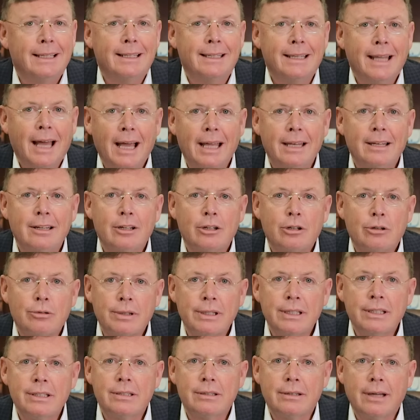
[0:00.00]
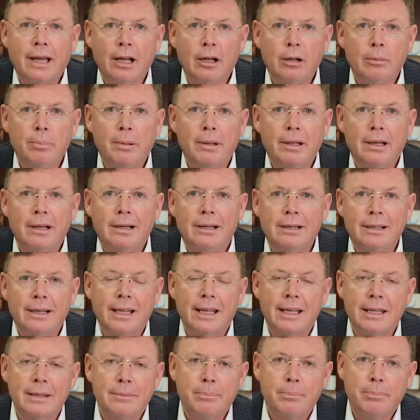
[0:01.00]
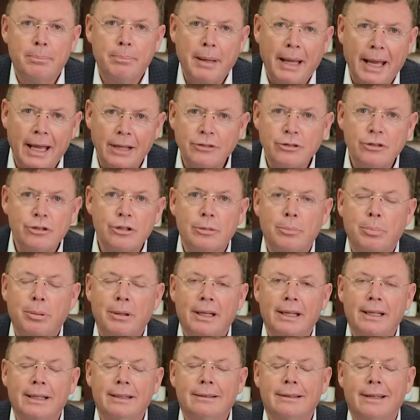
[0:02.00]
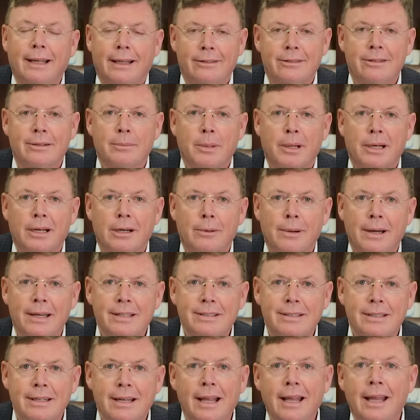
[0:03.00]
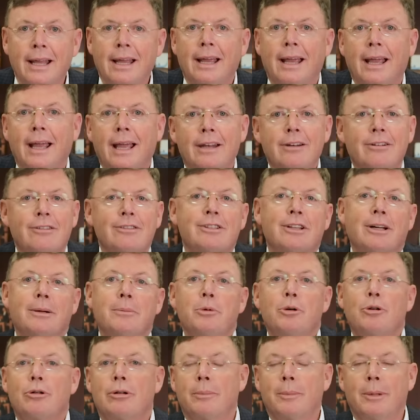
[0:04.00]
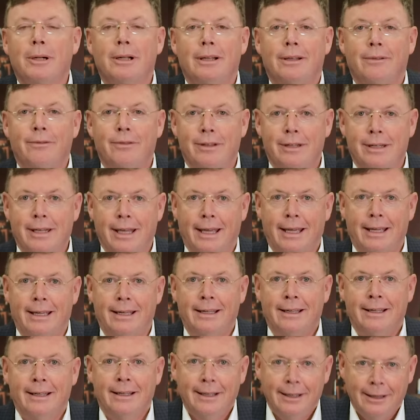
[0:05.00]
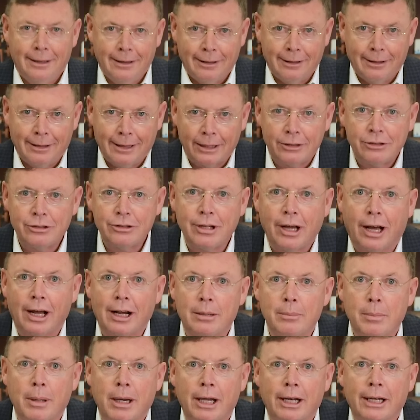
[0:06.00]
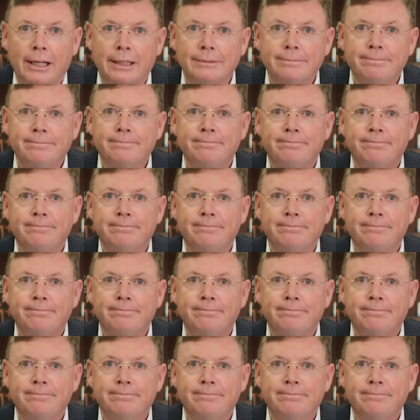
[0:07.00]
Not agreeing to help on a passenger plane got somebody arrested. And our dumb criminal of the day. Let's talk about it.